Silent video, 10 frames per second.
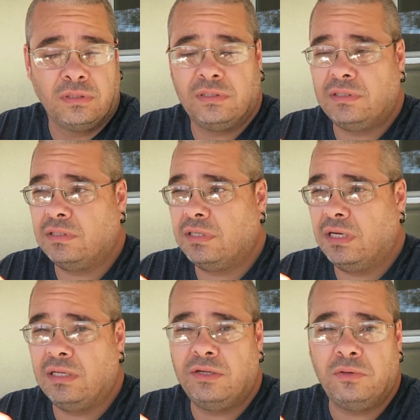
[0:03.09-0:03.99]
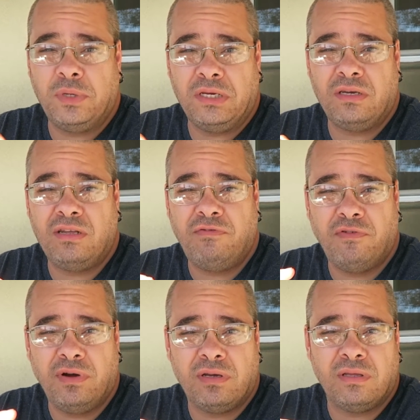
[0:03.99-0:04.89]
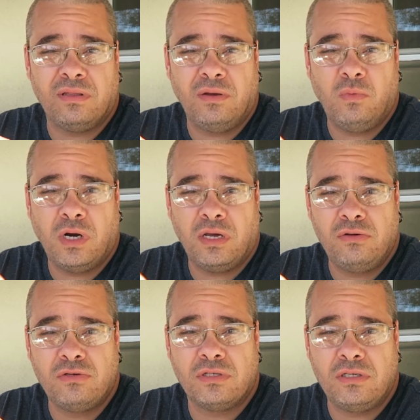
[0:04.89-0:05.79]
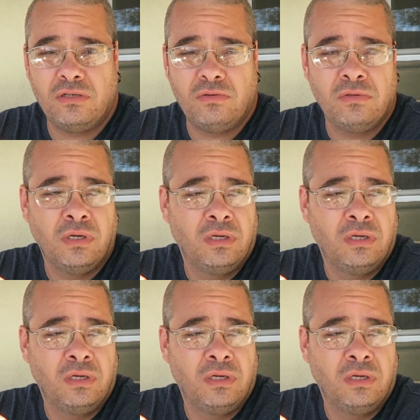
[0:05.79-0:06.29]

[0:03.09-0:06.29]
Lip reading: This is a little bit different than what I usually do.